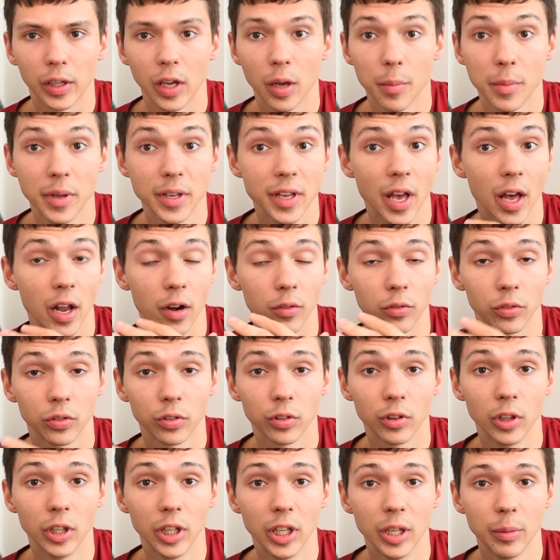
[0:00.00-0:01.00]
coming out of
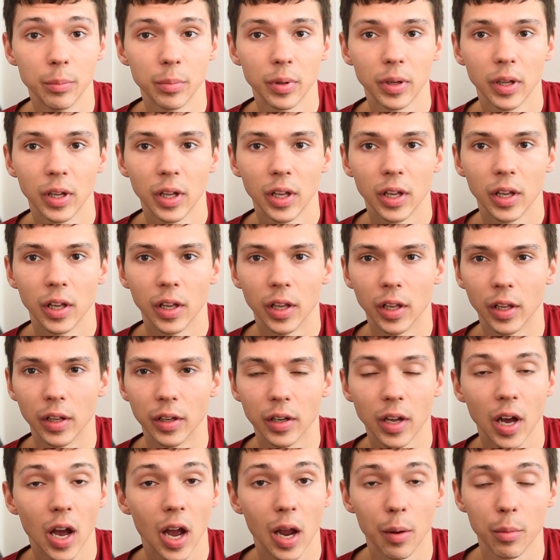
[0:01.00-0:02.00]
sleep
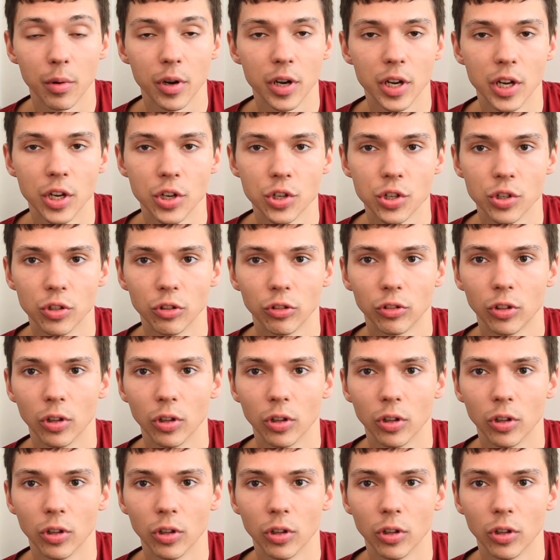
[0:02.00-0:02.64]
and hibernation.